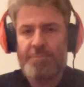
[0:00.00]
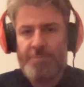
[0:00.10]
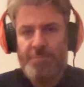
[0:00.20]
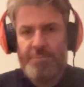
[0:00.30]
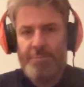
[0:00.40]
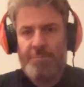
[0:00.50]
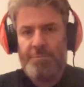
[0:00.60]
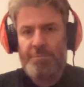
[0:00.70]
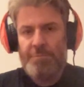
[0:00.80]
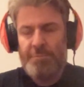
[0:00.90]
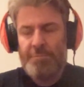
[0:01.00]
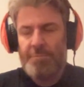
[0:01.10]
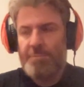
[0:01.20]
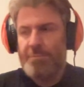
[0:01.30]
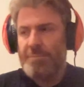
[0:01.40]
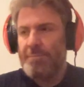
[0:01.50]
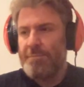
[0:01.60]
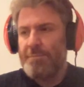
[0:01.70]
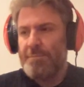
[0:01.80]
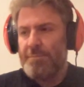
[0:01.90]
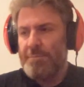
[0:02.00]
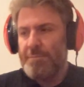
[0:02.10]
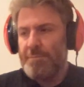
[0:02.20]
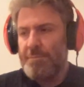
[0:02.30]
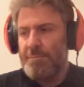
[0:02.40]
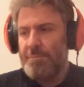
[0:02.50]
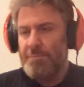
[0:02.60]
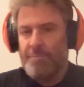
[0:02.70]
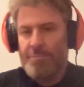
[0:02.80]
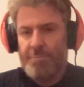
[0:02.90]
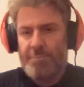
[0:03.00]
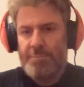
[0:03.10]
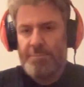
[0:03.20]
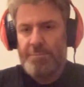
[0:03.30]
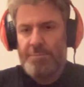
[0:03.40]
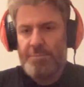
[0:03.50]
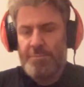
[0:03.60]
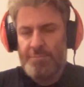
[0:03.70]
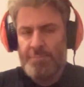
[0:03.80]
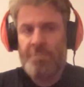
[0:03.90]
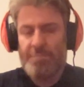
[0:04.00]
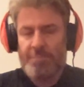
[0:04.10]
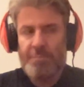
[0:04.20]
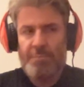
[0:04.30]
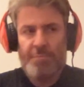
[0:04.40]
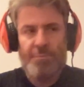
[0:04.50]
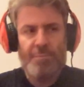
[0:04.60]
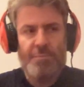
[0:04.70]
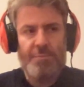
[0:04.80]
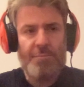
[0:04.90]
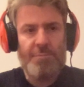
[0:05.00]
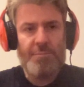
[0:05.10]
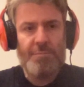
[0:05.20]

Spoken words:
The person shown says nothing.